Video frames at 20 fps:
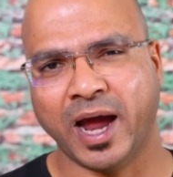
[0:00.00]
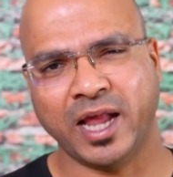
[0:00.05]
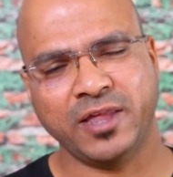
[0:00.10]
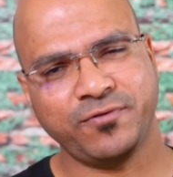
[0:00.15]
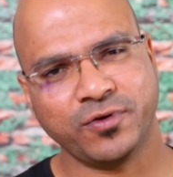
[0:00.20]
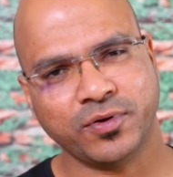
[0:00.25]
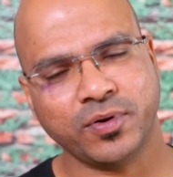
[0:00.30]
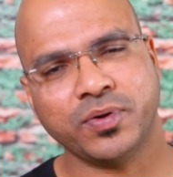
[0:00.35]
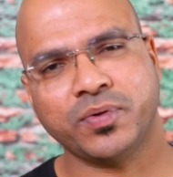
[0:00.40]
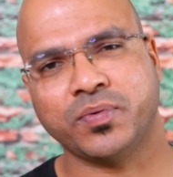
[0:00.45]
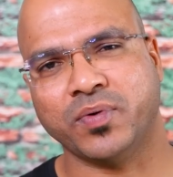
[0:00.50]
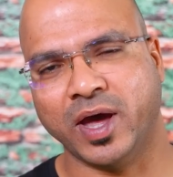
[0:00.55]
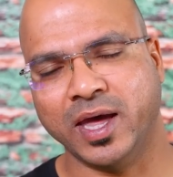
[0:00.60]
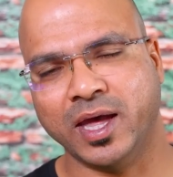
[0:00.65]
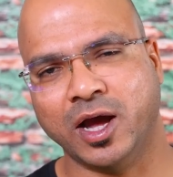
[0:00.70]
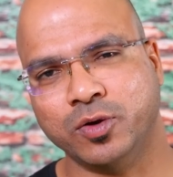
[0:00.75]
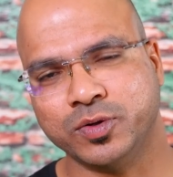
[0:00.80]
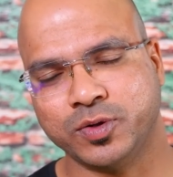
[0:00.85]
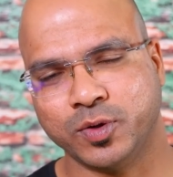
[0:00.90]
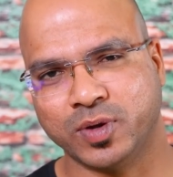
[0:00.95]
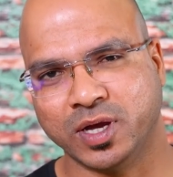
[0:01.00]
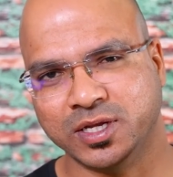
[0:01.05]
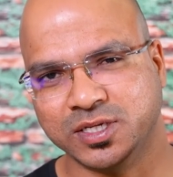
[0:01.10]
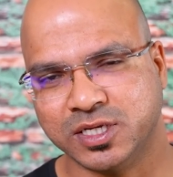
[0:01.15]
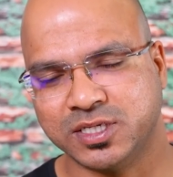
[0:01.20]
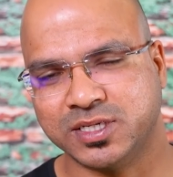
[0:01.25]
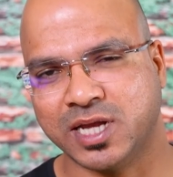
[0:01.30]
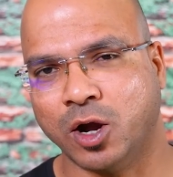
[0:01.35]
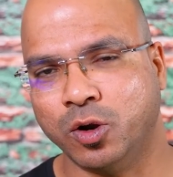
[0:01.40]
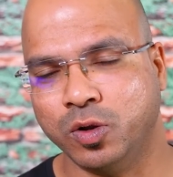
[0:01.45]
And if you want to try out, you can
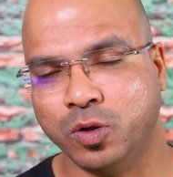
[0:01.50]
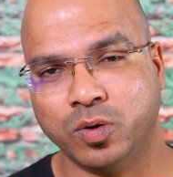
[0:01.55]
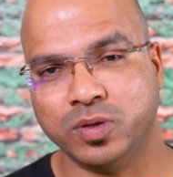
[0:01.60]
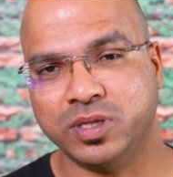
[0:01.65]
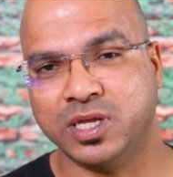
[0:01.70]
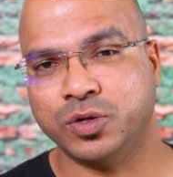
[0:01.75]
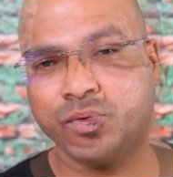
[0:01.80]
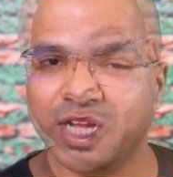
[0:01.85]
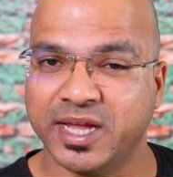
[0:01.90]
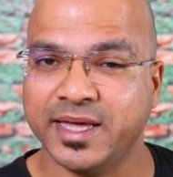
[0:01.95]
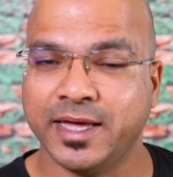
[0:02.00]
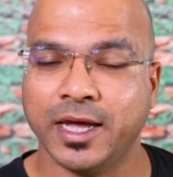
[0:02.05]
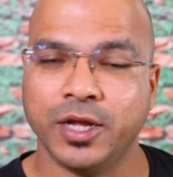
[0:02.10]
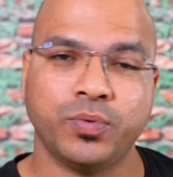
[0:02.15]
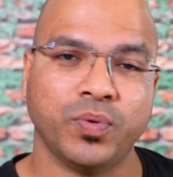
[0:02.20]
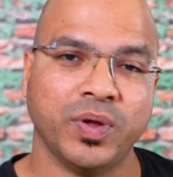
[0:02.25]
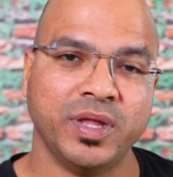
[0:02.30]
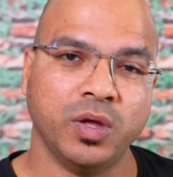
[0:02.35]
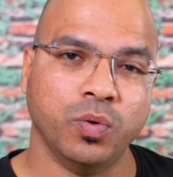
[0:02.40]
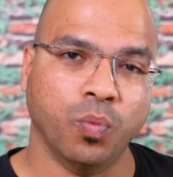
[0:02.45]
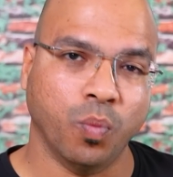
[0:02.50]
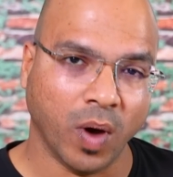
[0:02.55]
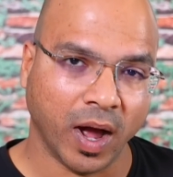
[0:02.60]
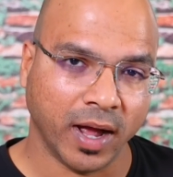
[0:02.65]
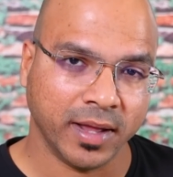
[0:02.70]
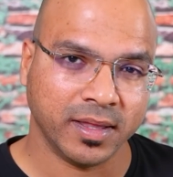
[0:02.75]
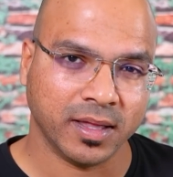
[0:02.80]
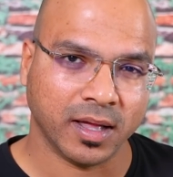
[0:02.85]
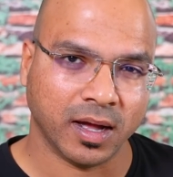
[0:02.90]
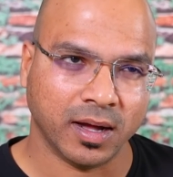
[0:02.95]
just download the JDK
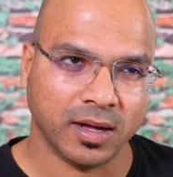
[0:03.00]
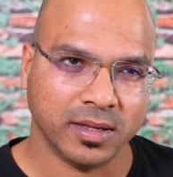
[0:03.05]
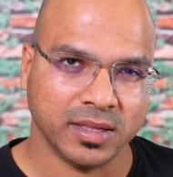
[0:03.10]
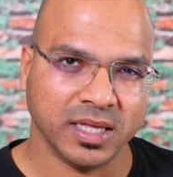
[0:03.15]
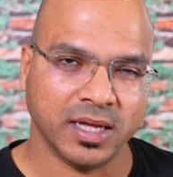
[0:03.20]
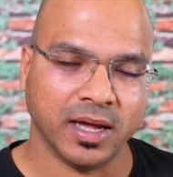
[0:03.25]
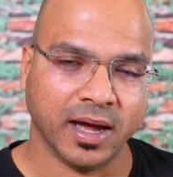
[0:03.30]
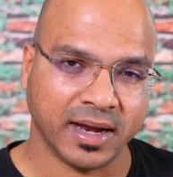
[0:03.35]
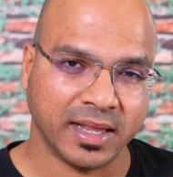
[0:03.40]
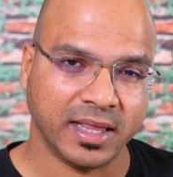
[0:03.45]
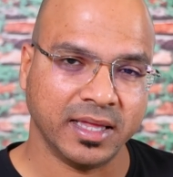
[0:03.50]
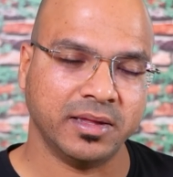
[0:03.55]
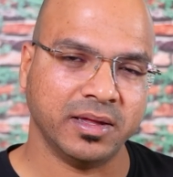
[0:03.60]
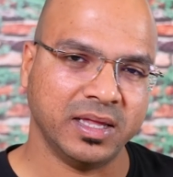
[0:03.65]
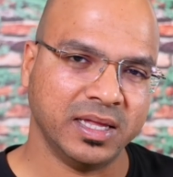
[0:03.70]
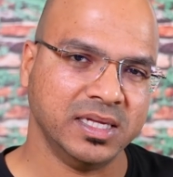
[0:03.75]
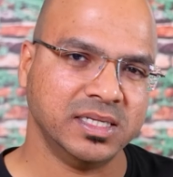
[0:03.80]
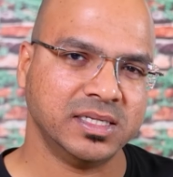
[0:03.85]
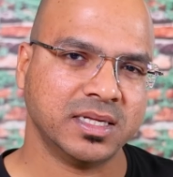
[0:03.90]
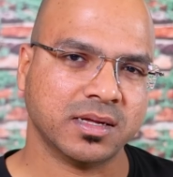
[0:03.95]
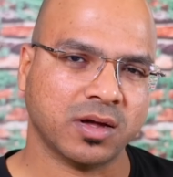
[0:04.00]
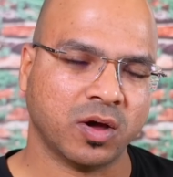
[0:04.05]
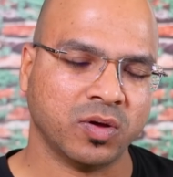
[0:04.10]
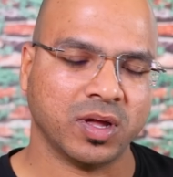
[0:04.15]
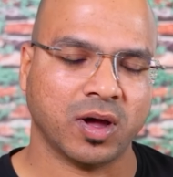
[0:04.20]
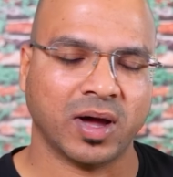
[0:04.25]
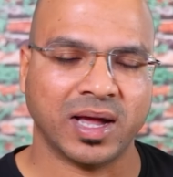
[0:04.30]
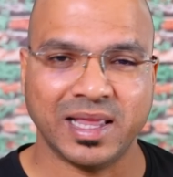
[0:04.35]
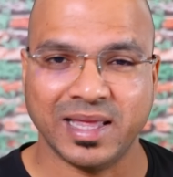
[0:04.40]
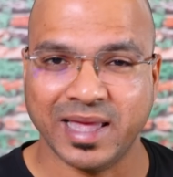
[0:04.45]
21, uh, the early release
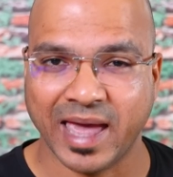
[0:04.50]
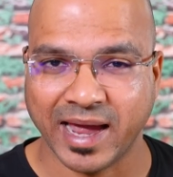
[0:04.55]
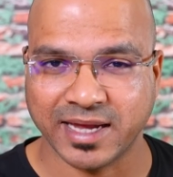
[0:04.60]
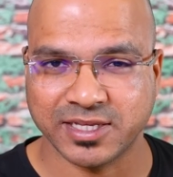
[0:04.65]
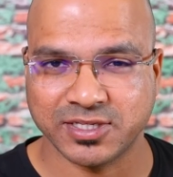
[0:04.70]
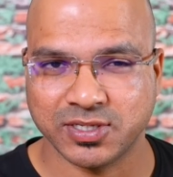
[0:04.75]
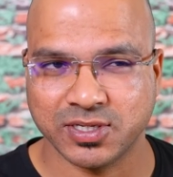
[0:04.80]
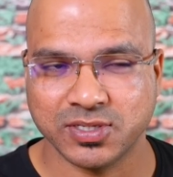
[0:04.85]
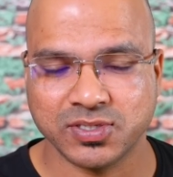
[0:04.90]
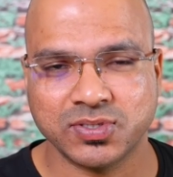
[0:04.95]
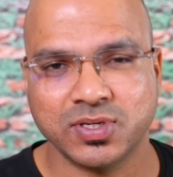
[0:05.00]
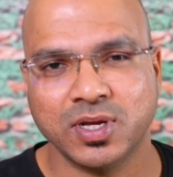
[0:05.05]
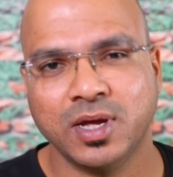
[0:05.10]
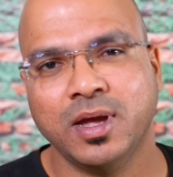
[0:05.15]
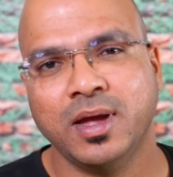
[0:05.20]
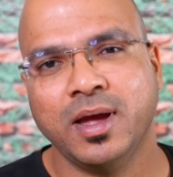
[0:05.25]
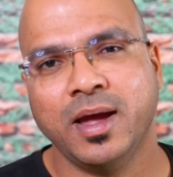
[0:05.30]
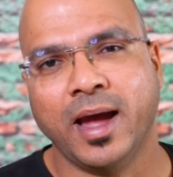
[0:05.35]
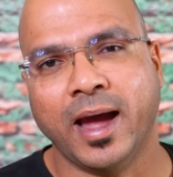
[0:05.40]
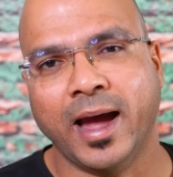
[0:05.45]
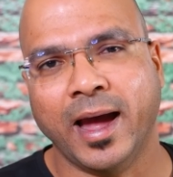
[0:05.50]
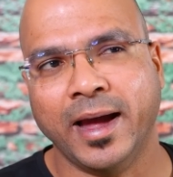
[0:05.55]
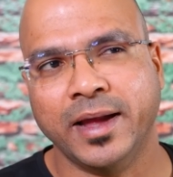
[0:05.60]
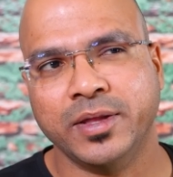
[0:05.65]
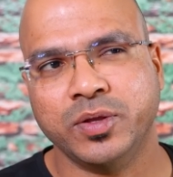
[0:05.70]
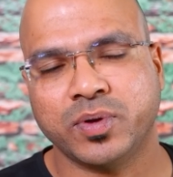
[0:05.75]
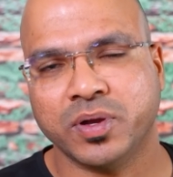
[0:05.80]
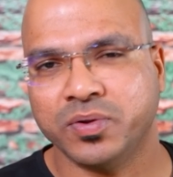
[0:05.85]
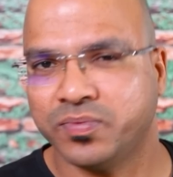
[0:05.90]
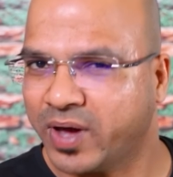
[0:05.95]
or early access,
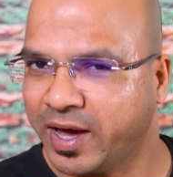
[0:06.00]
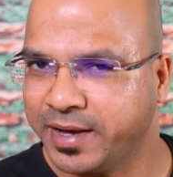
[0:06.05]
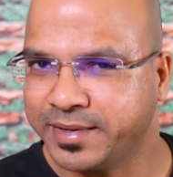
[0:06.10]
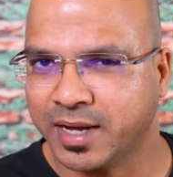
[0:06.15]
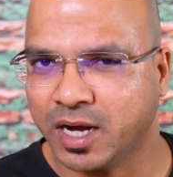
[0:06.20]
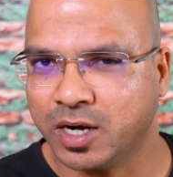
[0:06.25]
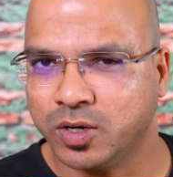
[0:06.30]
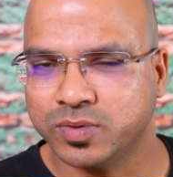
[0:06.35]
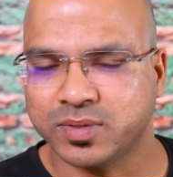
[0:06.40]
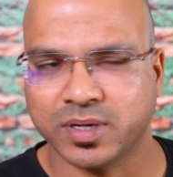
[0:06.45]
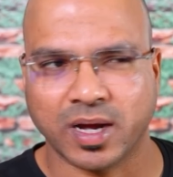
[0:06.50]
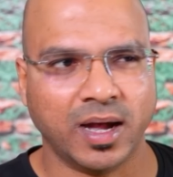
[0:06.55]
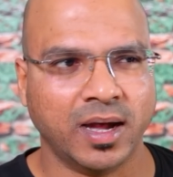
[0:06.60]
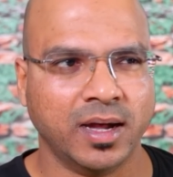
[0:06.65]
and you can try it out.